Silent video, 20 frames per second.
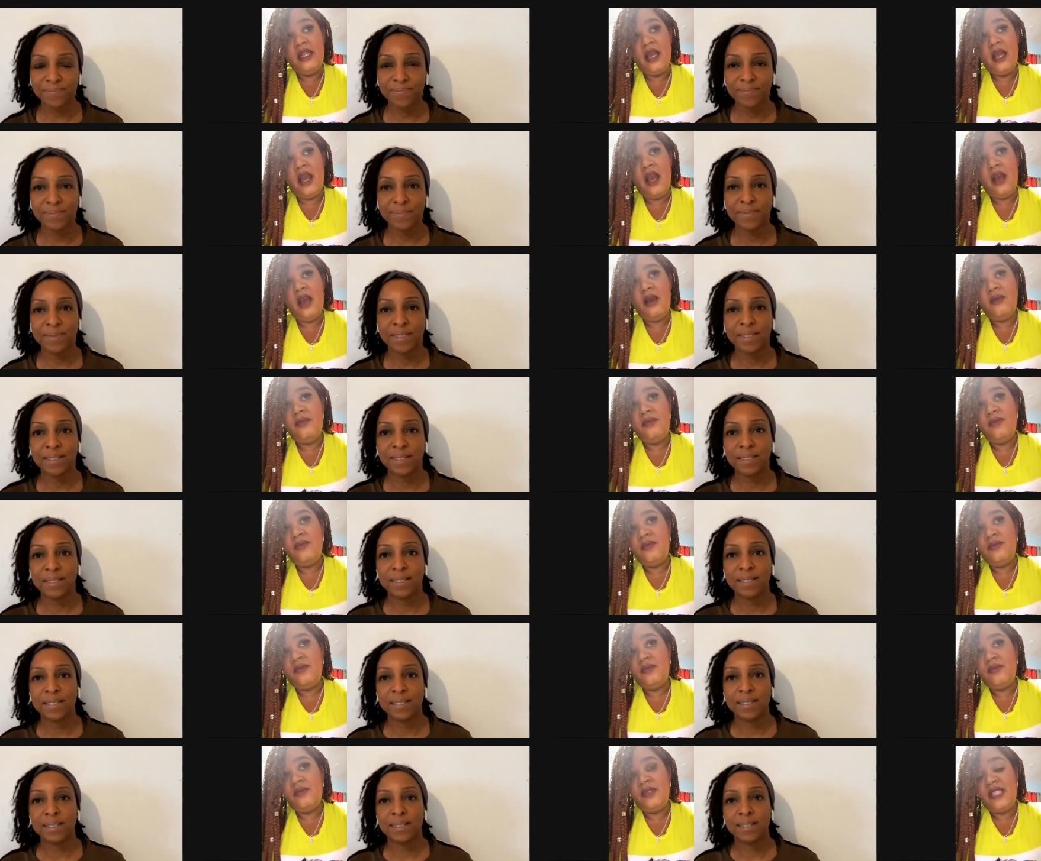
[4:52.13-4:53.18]

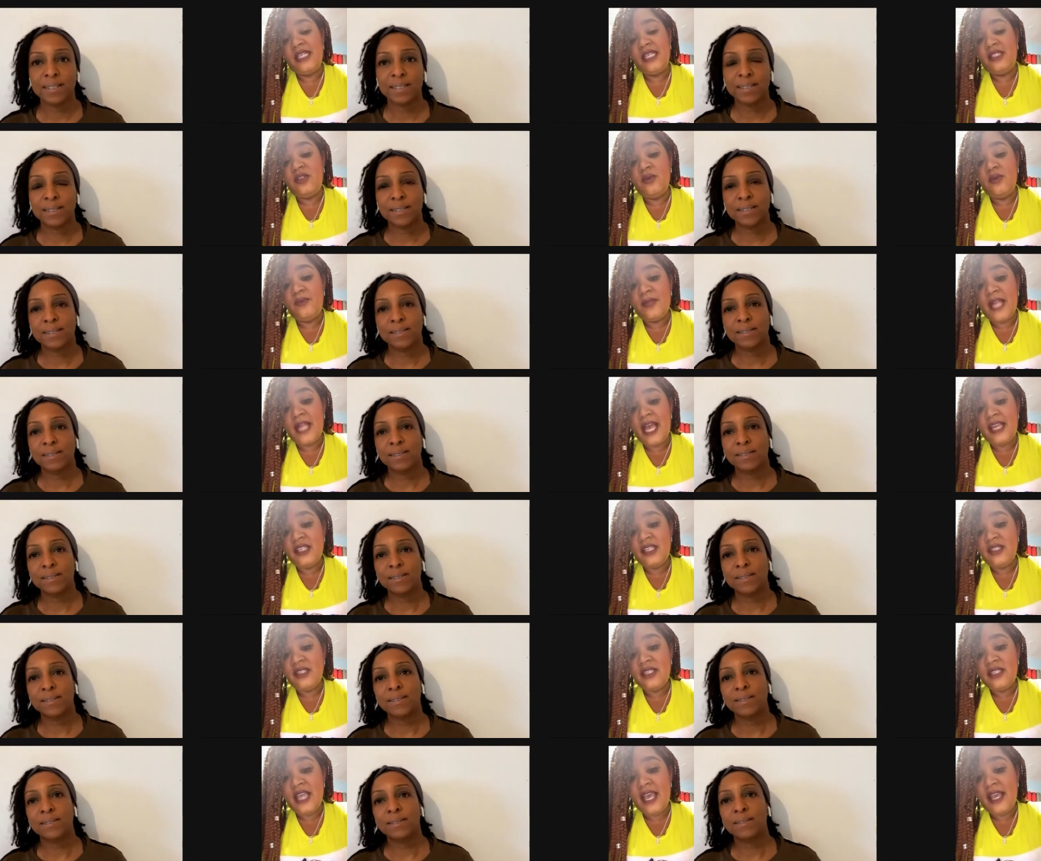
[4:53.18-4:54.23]
Speaker 1: um the supply you
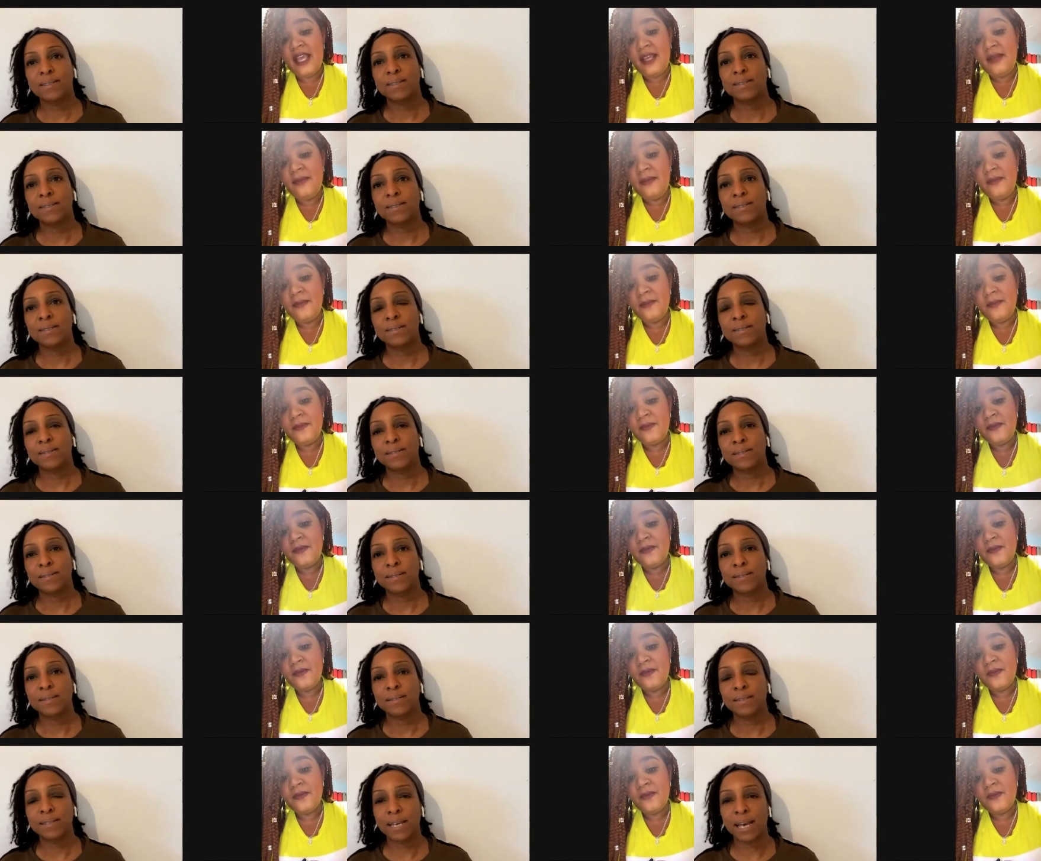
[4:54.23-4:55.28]
say
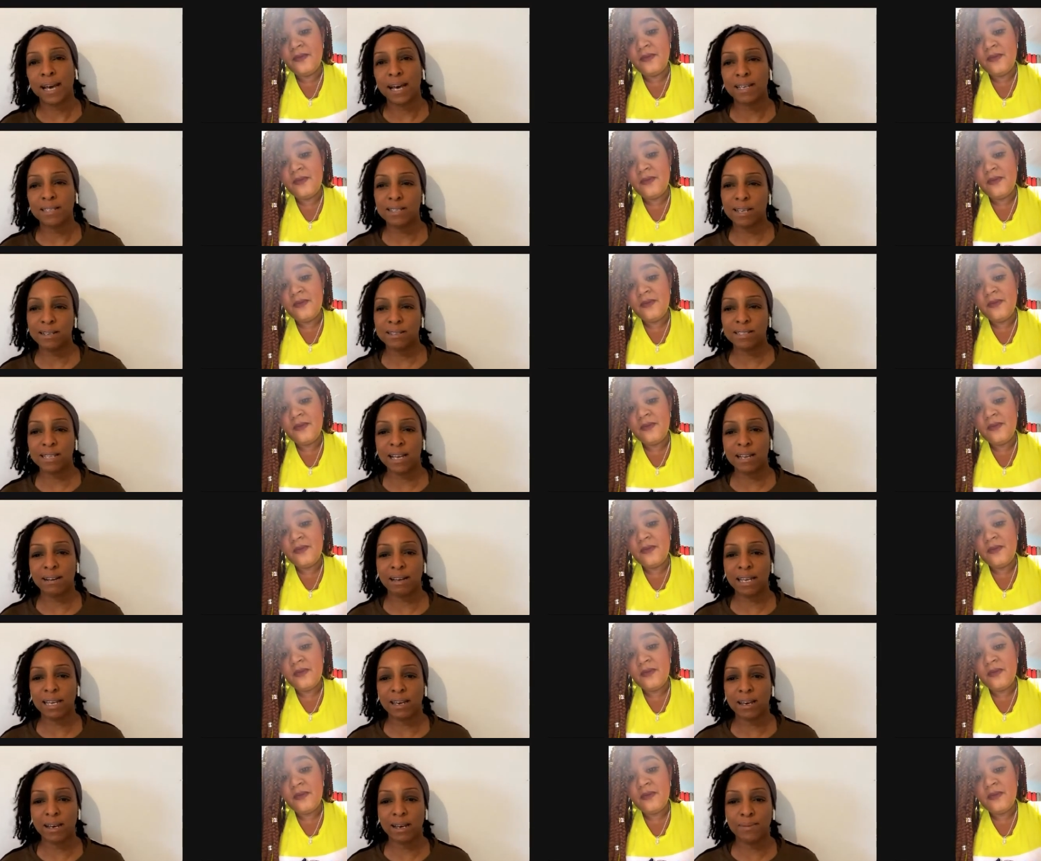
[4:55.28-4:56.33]
Speaker 2: yeah so say
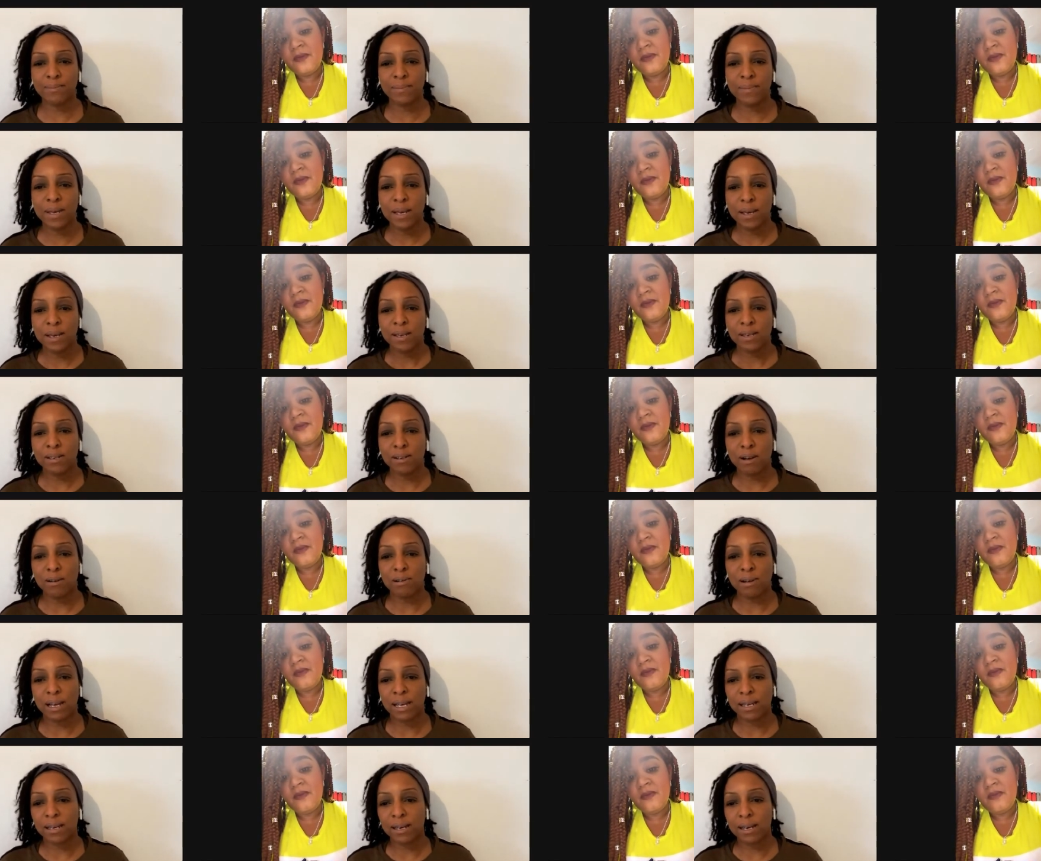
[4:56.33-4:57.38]
like um you know
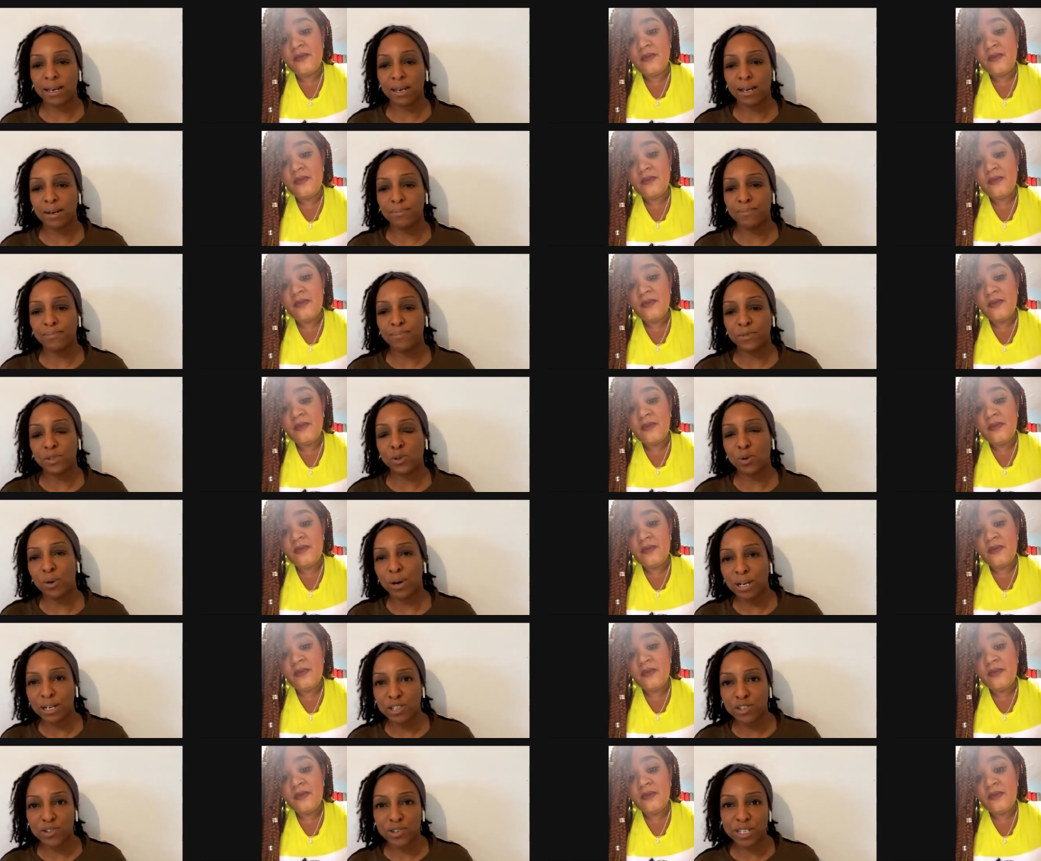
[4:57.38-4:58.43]
like um
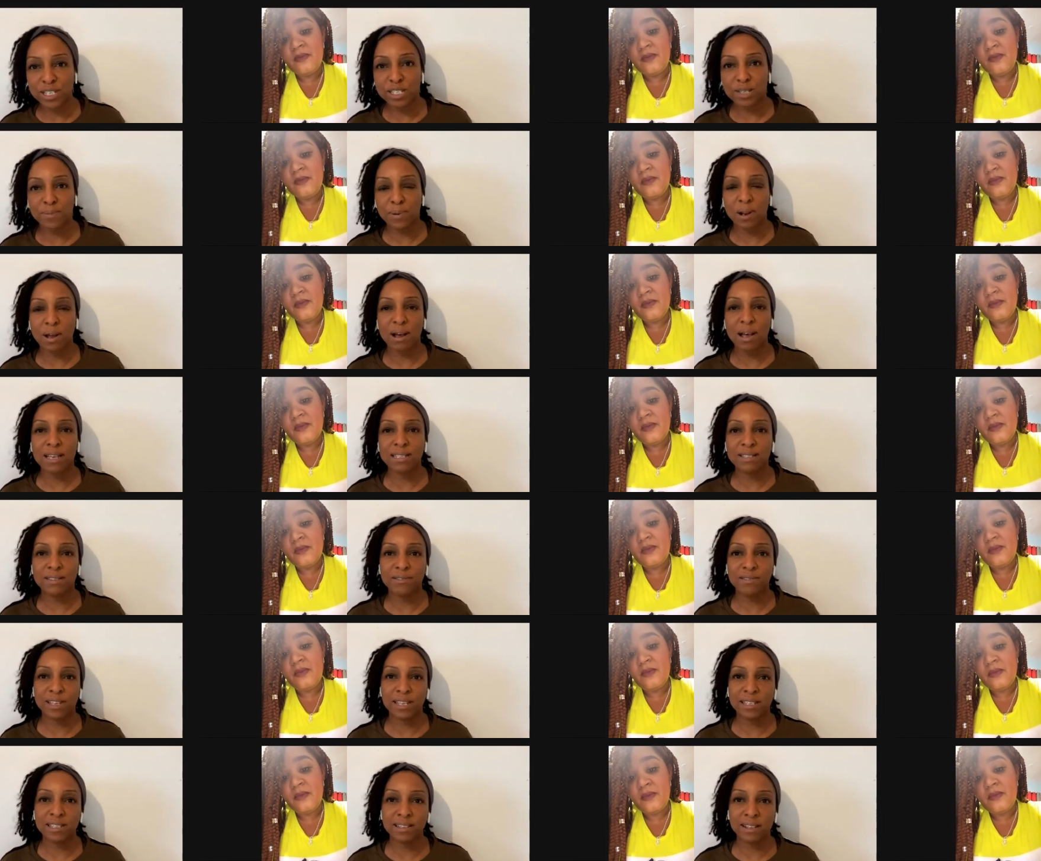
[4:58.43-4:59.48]
toiletry supplies and
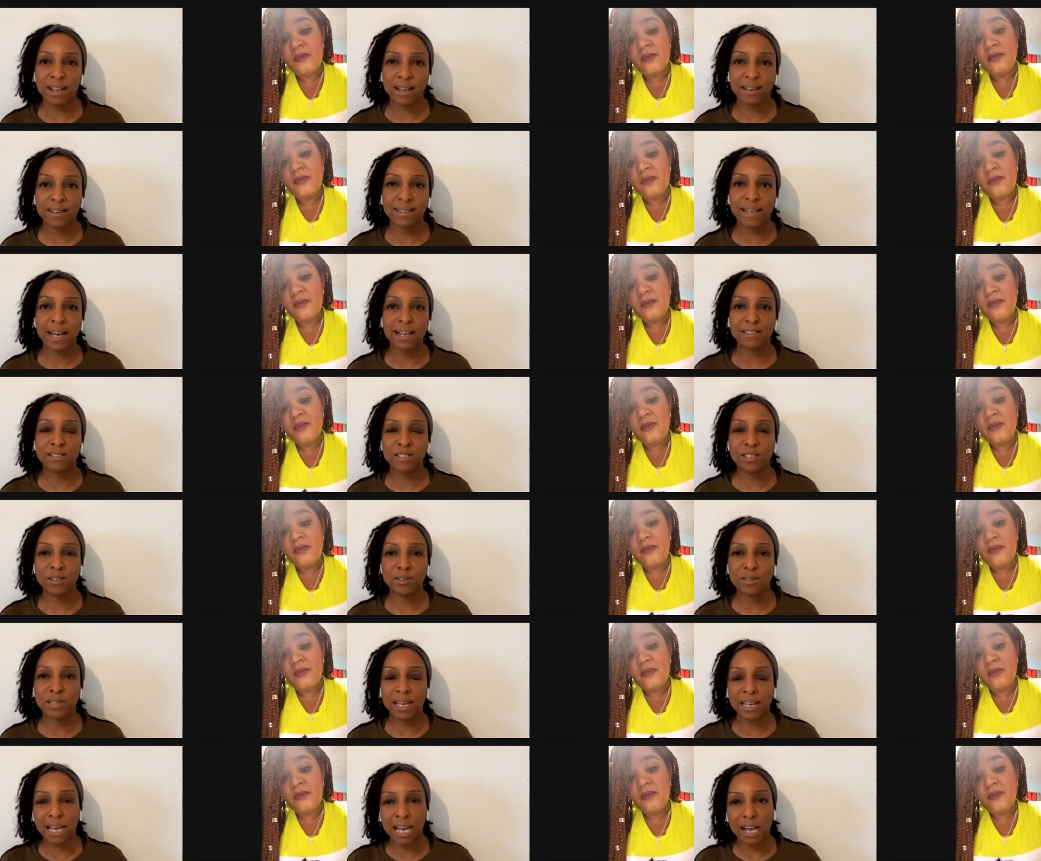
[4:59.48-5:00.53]
things like that
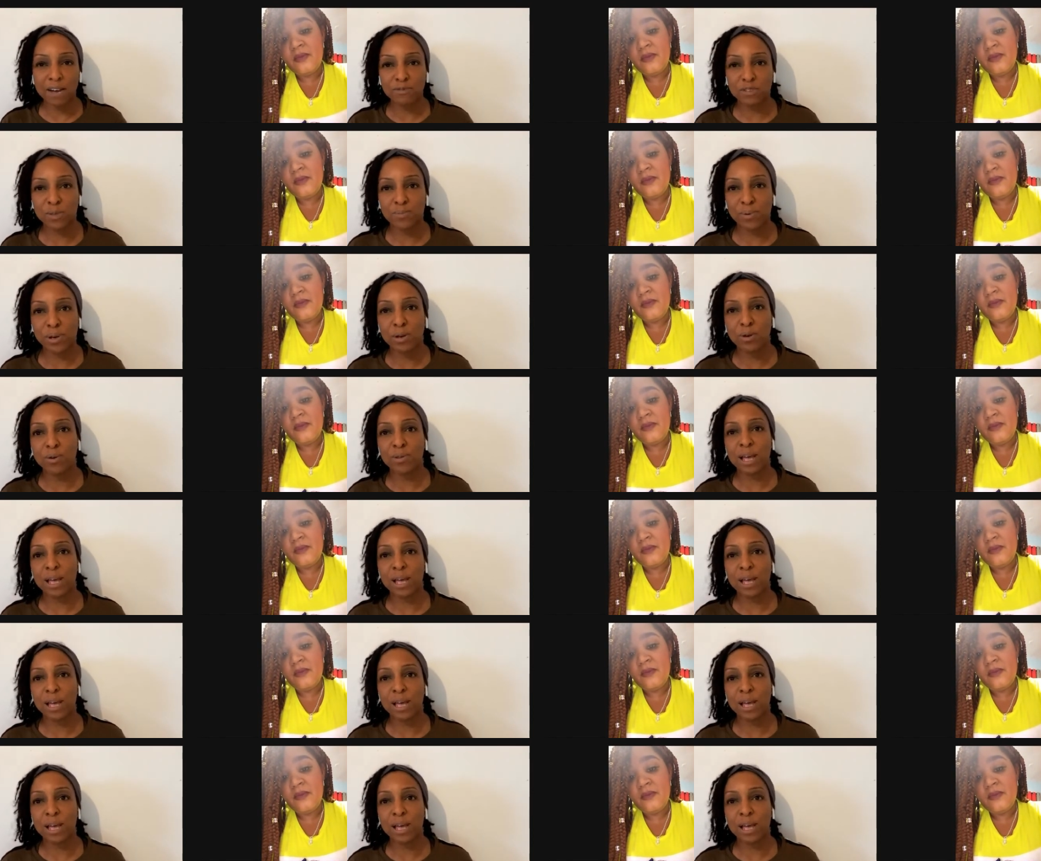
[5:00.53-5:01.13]
do they have to bring